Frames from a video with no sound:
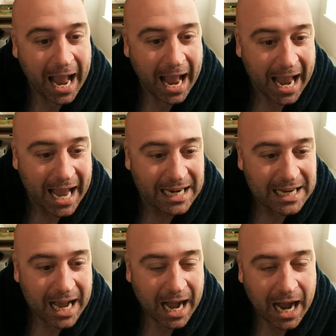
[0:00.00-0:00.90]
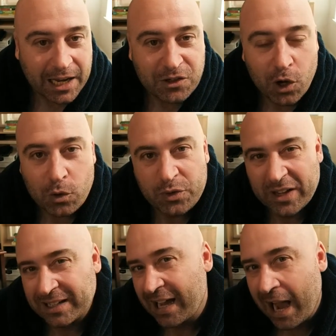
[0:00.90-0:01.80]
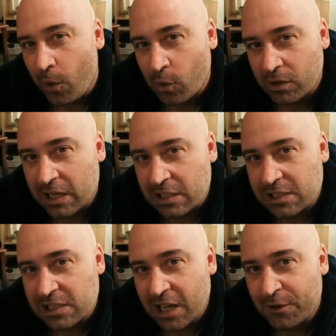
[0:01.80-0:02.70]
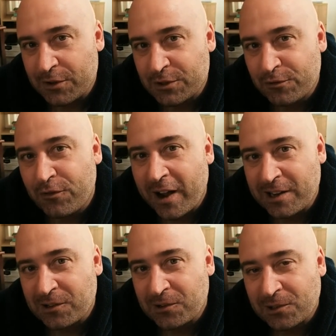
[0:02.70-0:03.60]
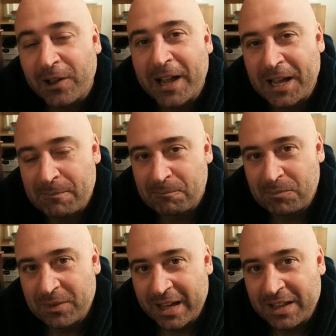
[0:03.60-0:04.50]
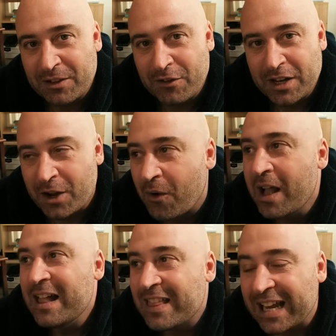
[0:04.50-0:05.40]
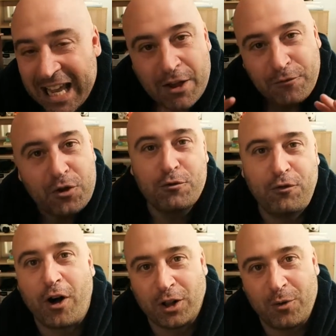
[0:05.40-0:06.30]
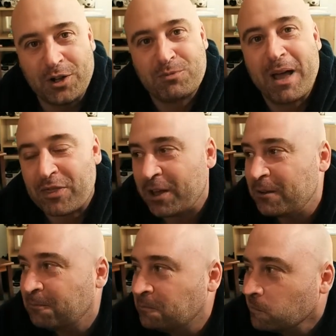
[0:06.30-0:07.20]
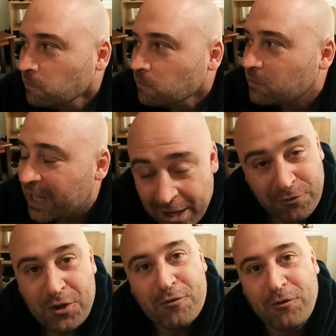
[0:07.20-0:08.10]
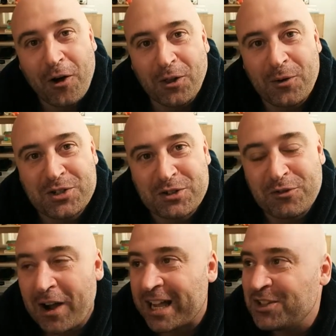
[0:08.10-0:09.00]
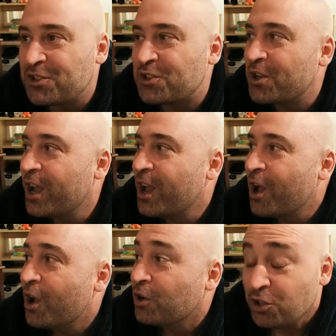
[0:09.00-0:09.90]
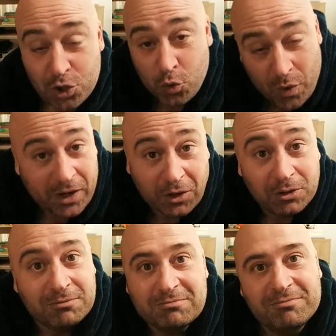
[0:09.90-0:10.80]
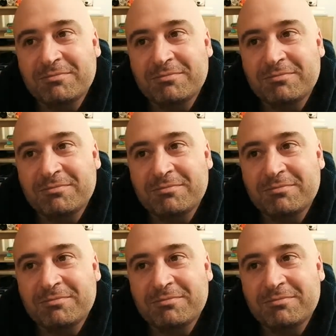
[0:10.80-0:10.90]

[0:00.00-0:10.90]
And I note the cowardice of his final claim in the video that if you follow his method, if you follow his advice, you will